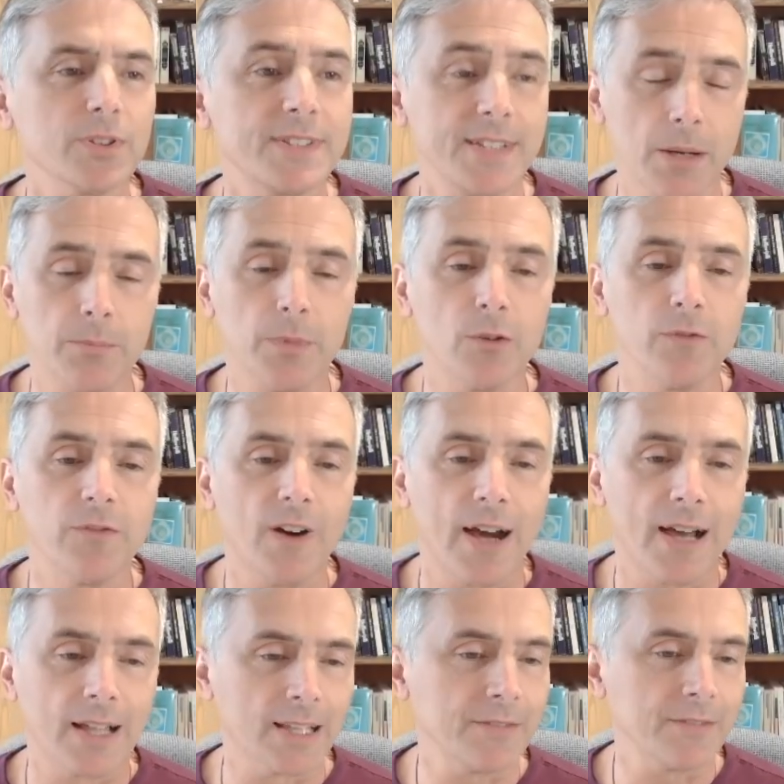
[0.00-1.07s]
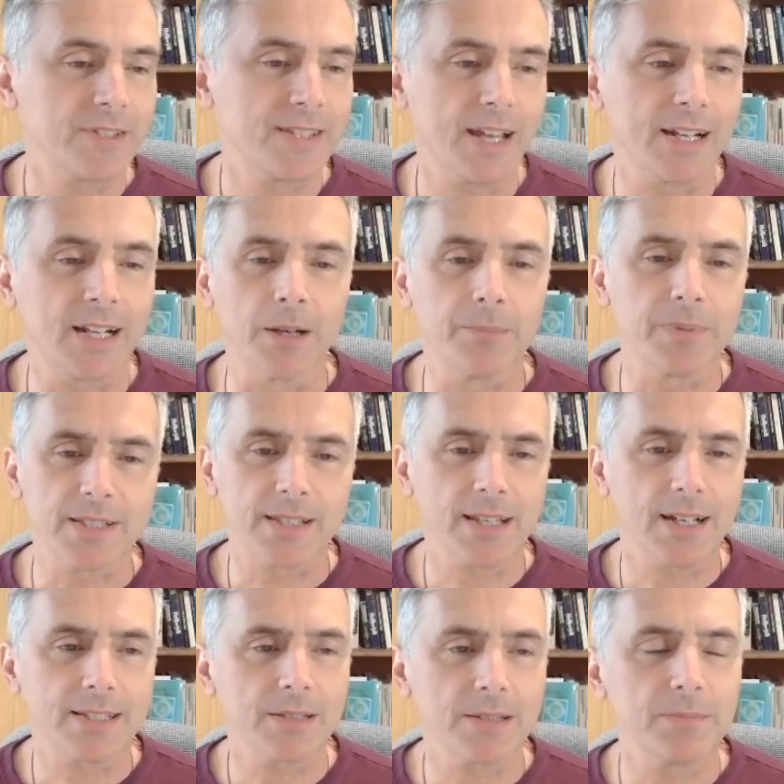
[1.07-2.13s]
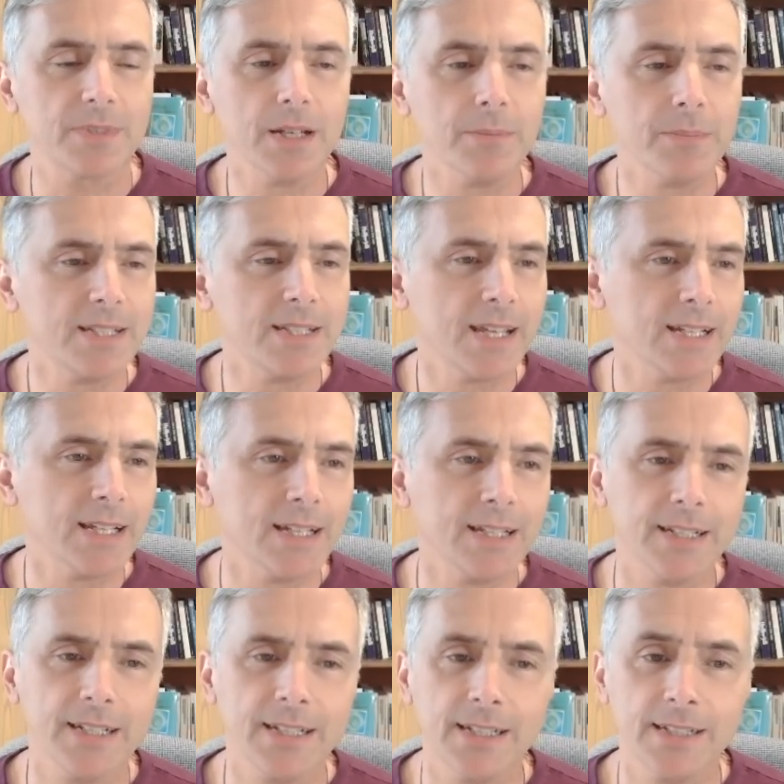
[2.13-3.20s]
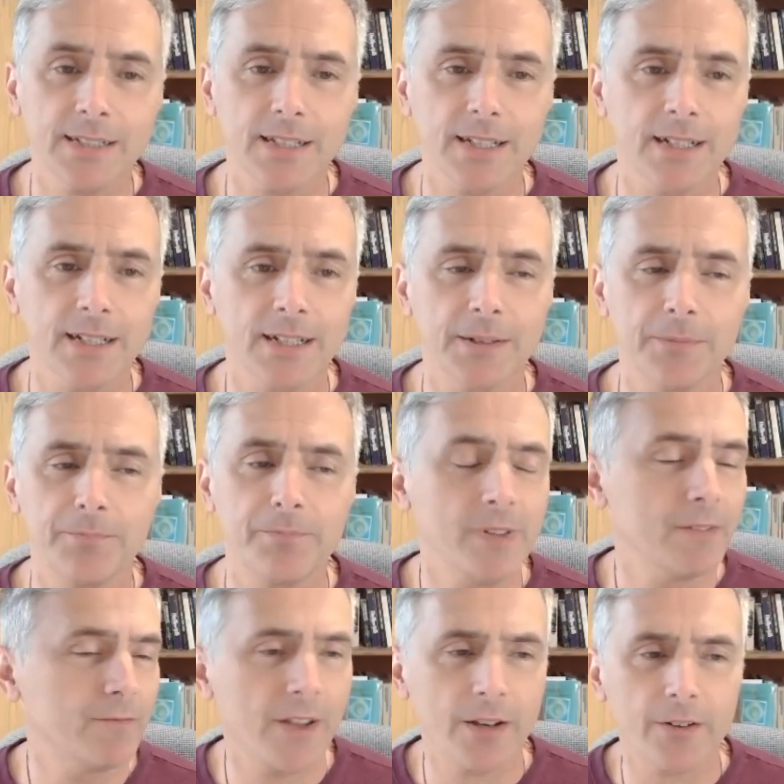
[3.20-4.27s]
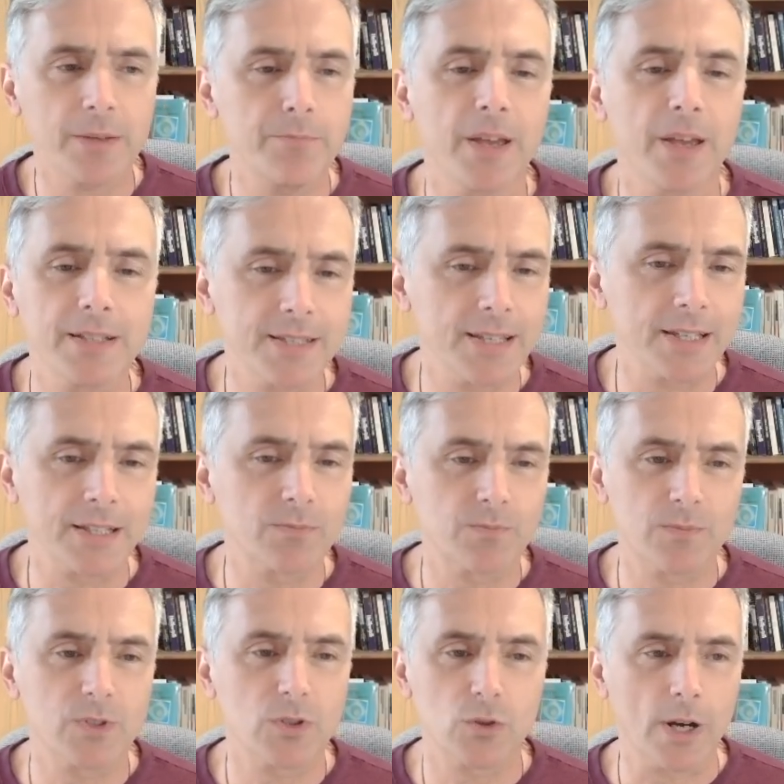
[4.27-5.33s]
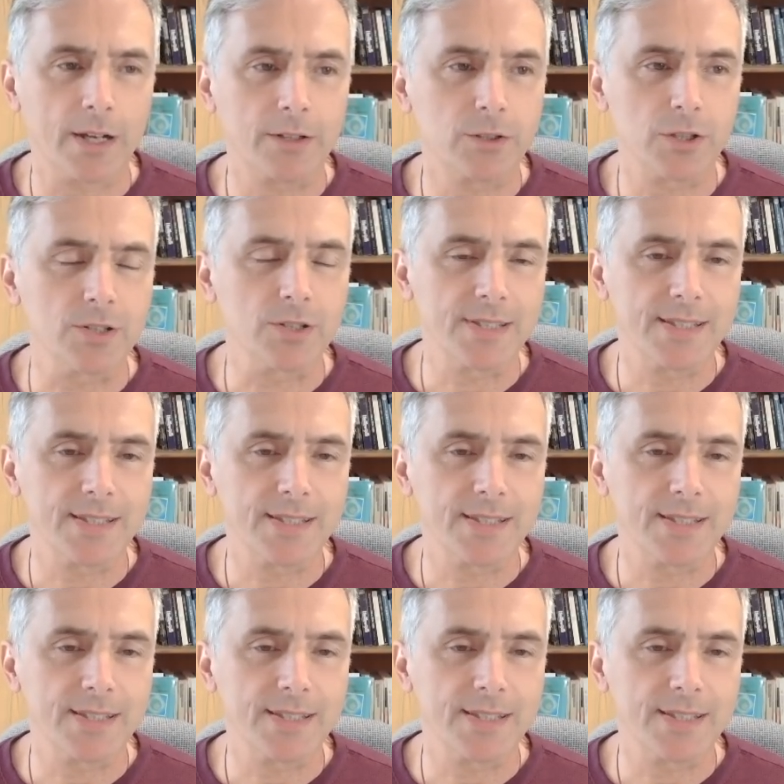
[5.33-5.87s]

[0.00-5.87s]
demo file I've set up. It's got some dummy data in it, a very basic structure